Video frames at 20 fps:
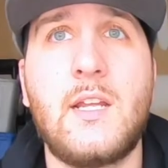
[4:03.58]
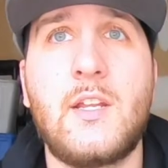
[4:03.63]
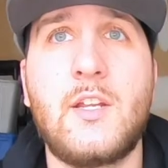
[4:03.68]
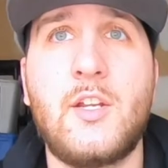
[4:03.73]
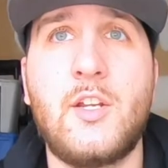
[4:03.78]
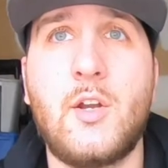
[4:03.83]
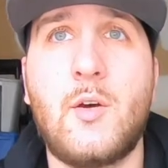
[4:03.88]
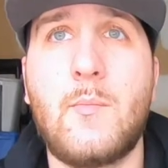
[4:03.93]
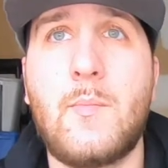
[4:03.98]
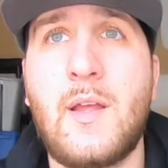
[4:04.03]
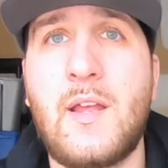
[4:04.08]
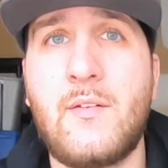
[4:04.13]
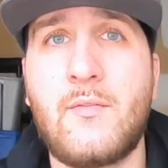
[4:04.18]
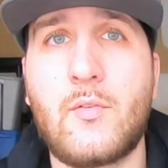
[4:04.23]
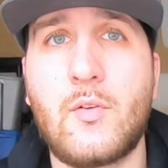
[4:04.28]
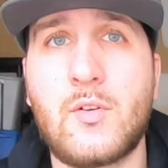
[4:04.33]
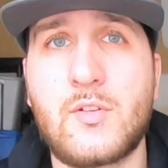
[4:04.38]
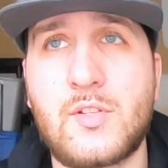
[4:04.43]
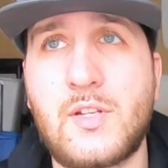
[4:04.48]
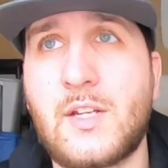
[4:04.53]
you know, pay
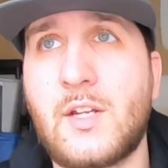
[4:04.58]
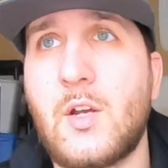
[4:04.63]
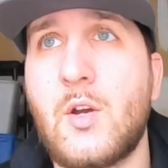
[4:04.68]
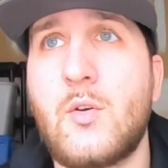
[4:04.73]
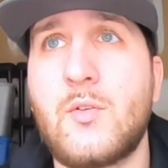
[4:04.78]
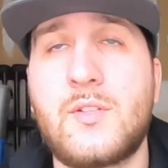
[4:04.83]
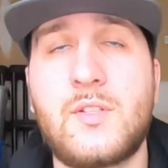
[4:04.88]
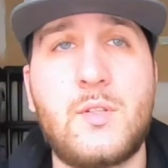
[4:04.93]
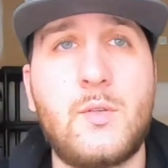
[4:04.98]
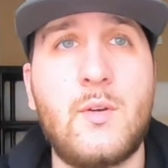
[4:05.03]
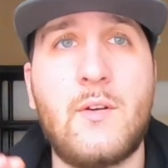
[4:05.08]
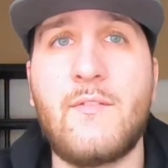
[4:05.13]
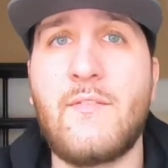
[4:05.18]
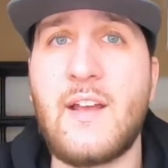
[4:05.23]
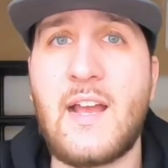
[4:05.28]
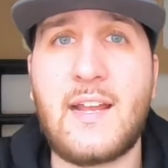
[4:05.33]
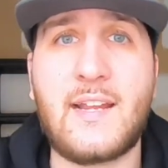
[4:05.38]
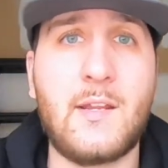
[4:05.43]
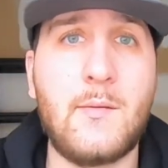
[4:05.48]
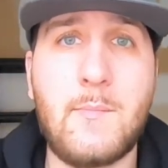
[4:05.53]
for it so I can go to a
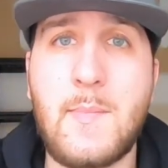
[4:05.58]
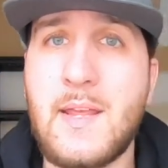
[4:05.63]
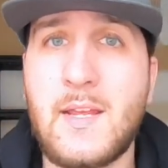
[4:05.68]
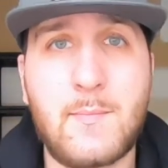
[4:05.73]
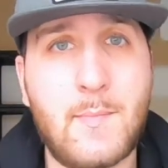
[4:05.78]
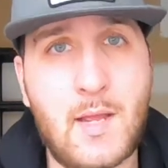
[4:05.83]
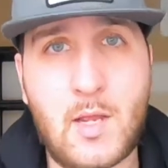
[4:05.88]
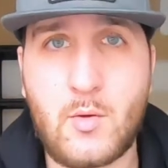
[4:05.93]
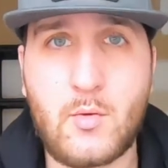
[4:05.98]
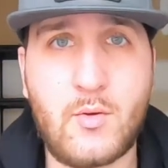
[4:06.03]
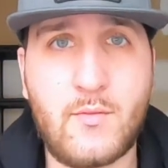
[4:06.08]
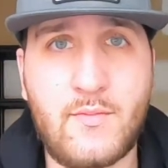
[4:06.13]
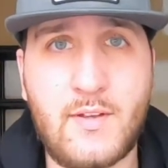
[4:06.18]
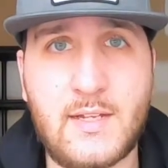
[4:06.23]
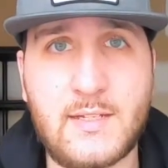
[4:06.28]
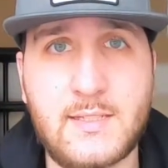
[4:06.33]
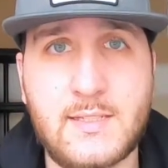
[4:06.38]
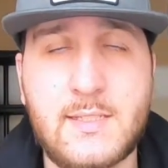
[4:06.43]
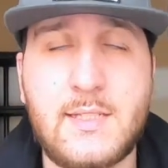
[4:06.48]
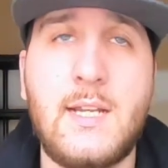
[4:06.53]
back and make my own
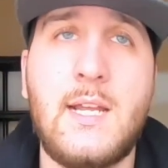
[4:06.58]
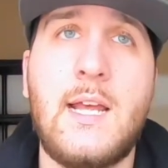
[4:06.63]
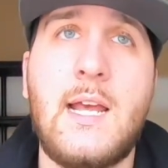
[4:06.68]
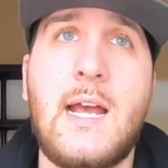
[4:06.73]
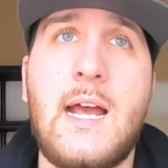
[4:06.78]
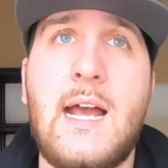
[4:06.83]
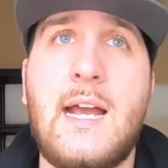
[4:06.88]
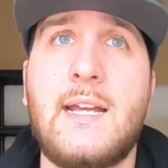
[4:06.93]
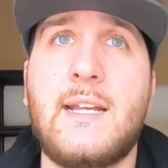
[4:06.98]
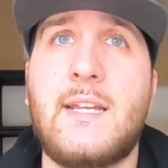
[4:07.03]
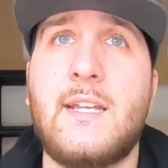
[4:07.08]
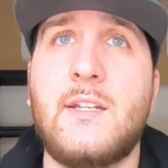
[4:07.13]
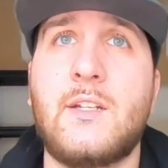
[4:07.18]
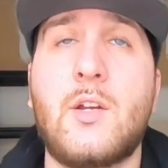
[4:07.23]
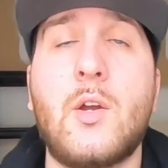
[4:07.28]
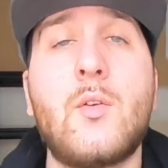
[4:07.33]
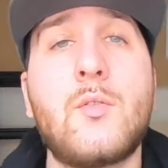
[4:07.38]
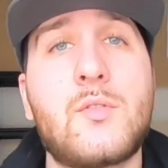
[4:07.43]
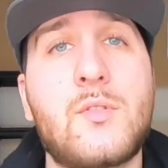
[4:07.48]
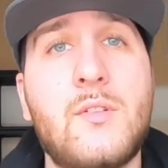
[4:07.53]
events. I can
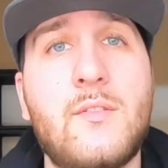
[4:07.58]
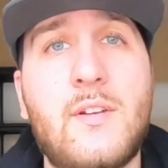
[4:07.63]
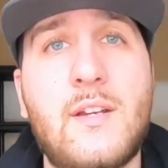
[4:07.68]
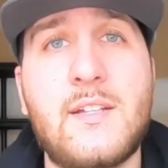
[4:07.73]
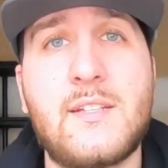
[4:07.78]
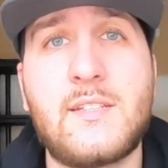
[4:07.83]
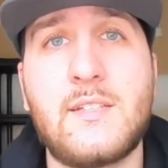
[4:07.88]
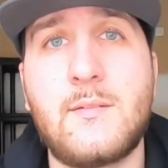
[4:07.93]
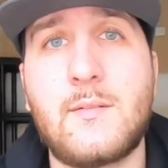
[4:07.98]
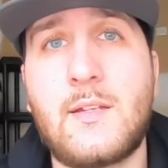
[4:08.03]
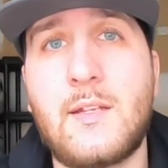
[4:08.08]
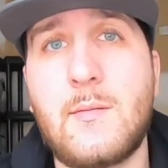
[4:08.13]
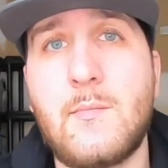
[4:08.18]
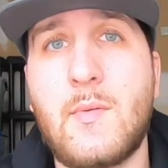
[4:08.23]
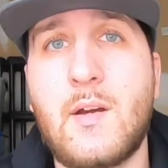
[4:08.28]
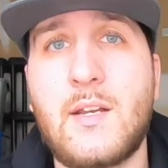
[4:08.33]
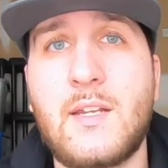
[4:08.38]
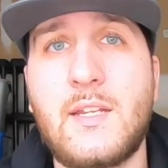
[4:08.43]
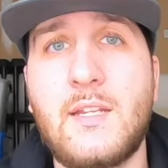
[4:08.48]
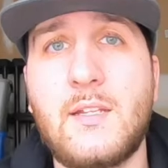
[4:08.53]
go to events and get
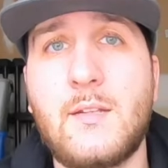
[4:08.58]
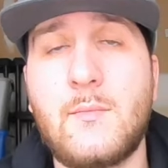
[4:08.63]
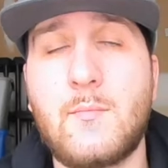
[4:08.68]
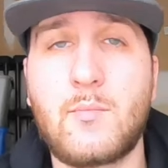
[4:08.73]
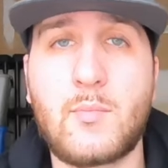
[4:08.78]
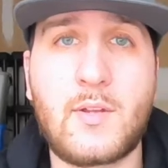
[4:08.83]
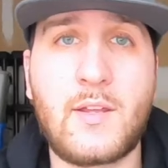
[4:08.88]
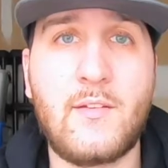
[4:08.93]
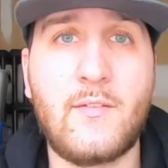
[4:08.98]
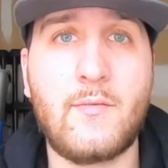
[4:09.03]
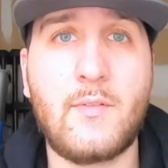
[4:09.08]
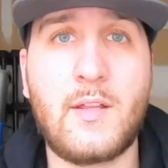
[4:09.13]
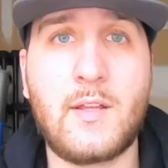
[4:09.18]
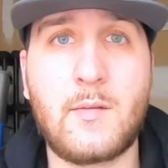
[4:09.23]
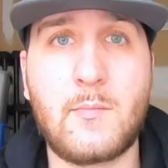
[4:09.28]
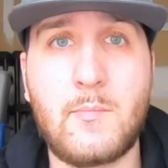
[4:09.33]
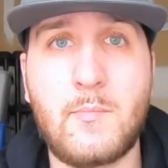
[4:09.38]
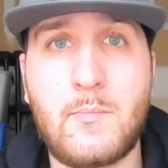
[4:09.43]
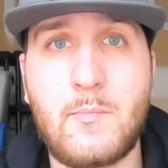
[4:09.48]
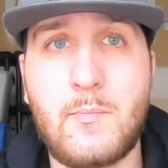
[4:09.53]
money, give like,
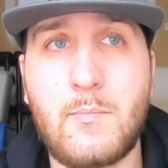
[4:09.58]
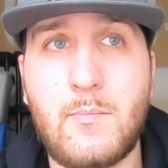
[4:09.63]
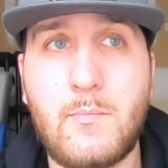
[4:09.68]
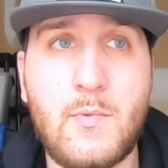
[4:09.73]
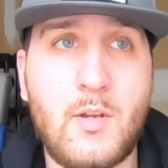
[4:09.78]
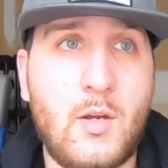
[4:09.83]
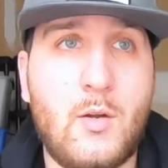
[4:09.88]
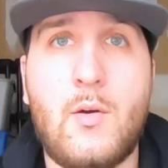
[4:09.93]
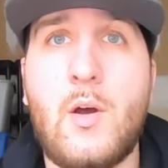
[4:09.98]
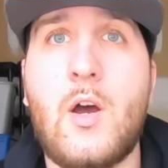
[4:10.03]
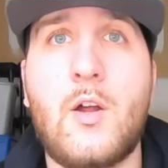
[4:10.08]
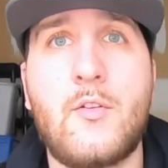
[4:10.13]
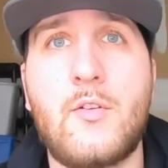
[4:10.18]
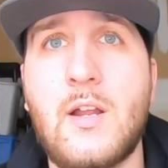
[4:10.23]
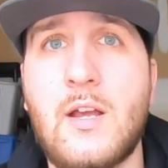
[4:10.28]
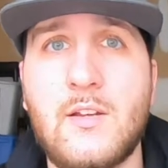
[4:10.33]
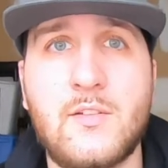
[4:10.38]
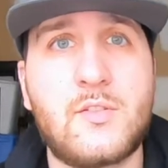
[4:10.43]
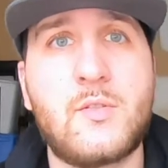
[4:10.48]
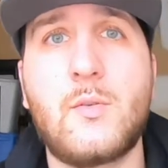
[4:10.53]
you know, $100,
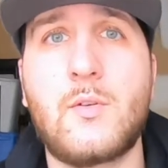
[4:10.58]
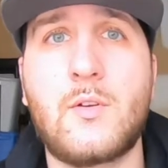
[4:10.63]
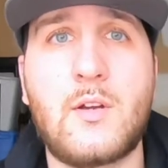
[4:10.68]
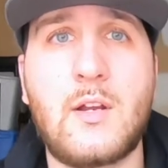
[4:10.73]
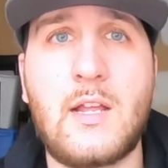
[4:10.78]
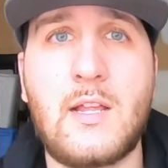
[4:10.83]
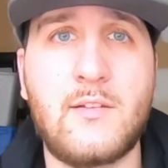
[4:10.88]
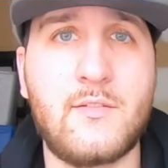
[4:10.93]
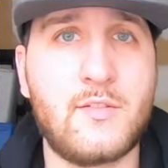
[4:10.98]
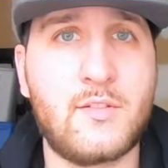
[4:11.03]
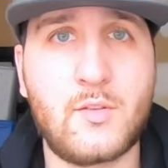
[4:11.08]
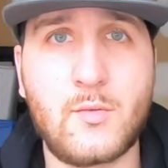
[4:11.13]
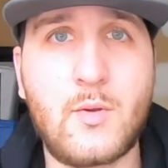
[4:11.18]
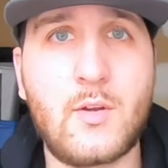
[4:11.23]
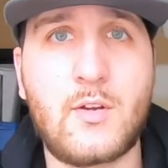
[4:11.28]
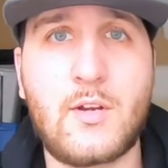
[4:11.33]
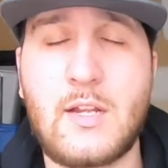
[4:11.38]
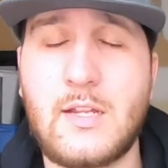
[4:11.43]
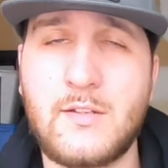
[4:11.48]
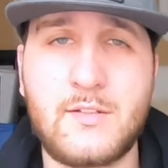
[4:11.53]
$200,
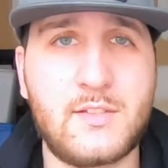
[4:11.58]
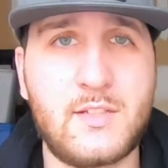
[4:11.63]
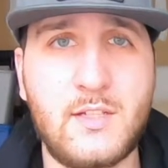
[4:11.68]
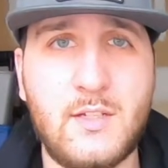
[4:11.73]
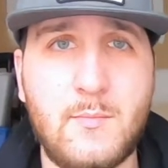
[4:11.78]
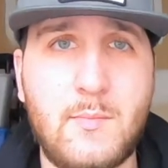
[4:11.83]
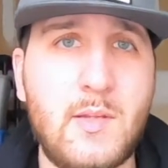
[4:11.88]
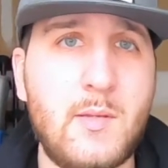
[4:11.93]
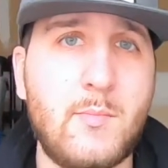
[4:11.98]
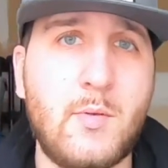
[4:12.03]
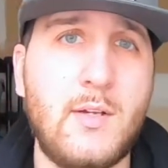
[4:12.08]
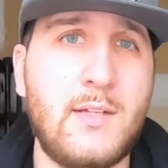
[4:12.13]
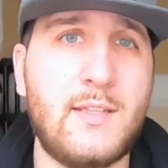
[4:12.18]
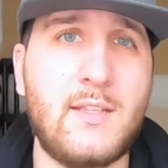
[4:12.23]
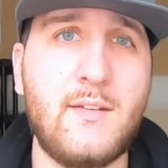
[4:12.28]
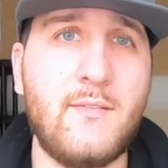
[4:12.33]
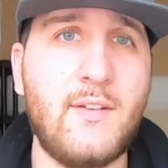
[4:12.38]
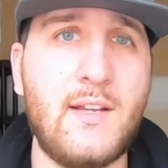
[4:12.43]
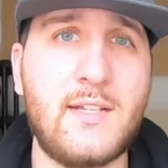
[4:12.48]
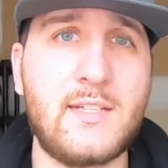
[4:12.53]
$300 to people at the
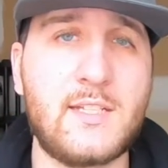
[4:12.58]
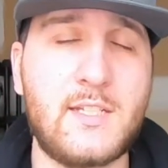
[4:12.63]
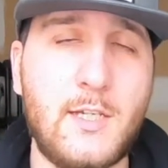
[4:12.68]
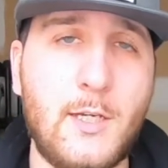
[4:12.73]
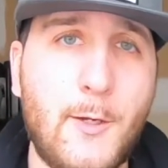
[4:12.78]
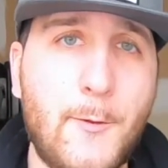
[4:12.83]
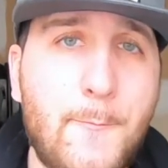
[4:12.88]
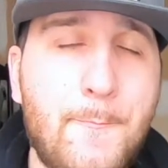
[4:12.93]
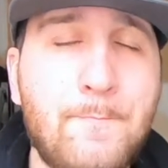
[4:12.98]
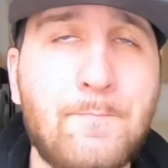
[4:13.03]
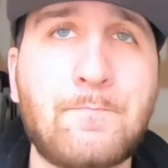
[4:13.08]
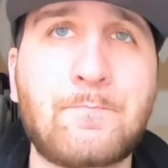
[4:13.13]
events, you know,